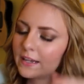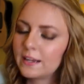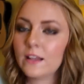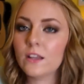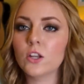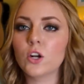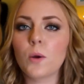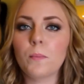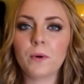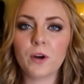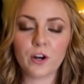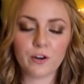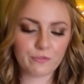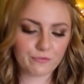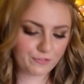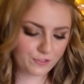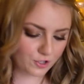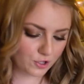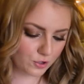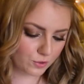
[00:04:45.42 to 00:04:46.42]
like little
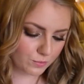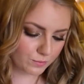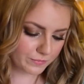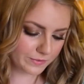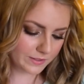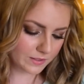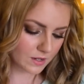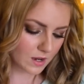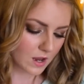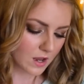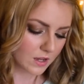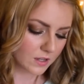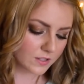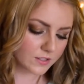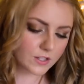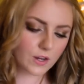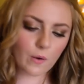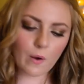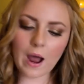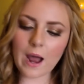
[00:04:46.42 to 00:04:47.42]
perfumes.
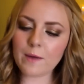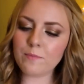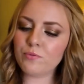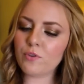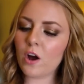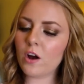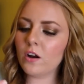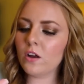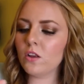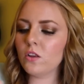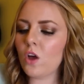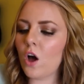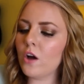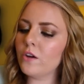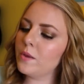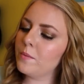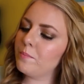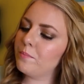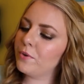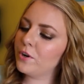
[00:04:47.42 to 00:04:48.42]
So I brought
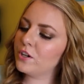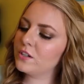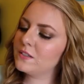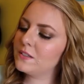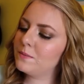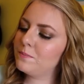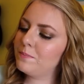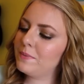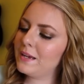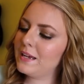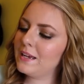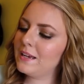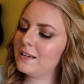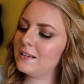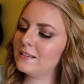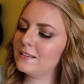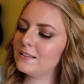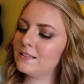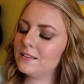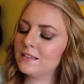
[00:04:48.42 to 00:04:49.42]
along the Burt's
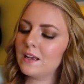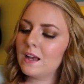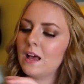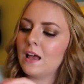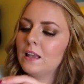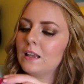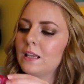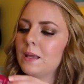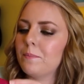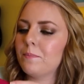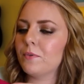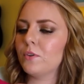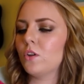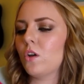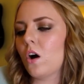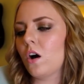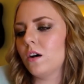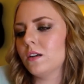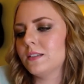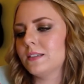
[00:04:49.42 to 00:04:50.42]
Bees lip
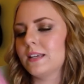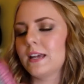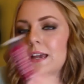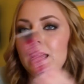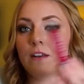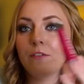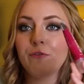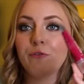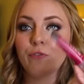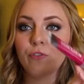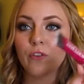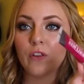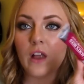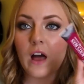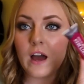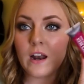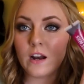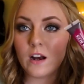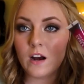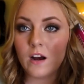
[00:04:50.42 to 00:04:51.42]
gloss in
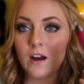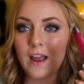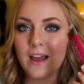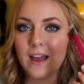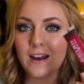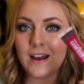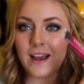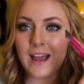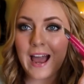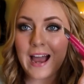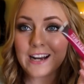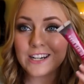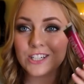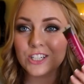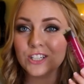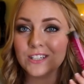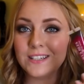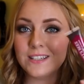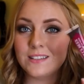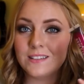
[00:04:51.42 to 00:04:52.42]
Flutter, and I
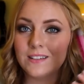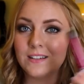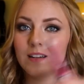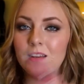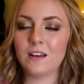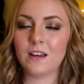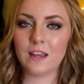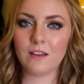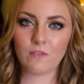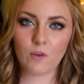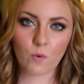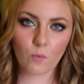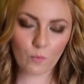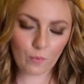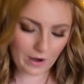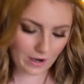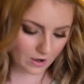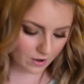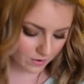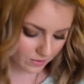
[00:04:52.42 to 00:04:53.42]
actually didn't even
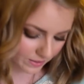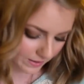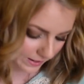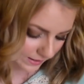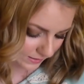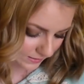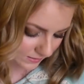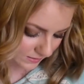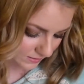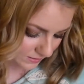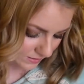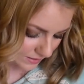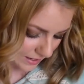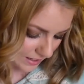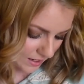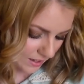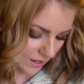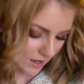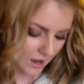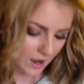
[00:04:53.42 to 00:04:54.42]
wear this.
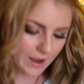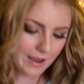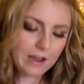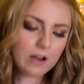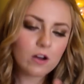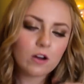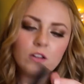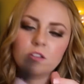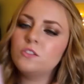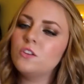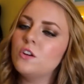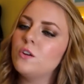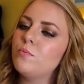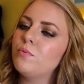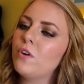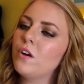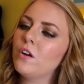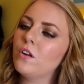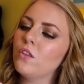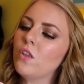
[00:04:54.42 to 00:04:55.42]
I also
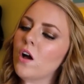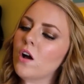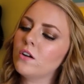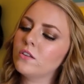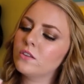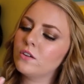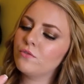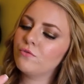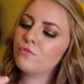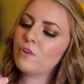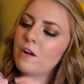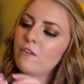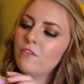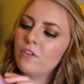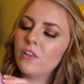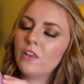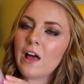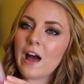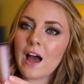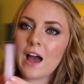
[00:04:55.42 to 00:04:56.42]
brought along the
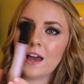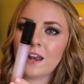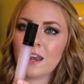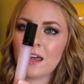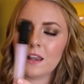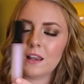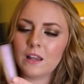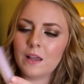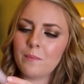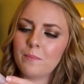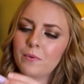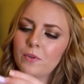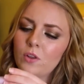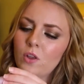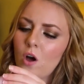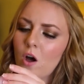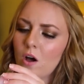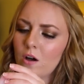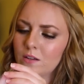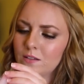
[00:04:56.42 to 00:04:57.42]
Revlon lip
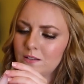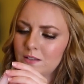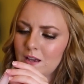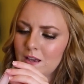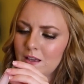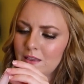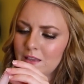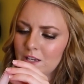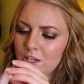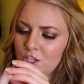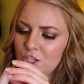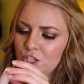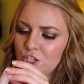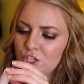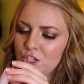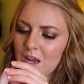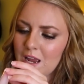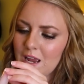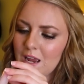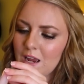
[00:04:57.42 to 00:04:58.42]
gloss in the
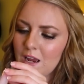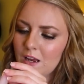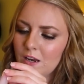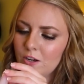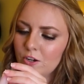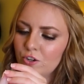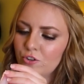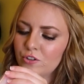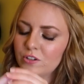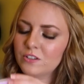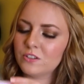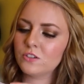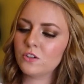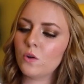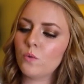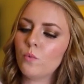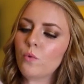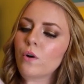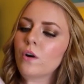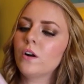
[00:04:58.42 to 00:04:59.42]
shade
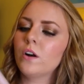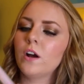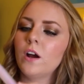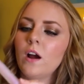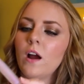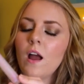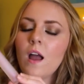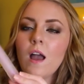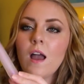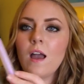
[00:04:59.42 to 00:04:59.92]
Crystal Water,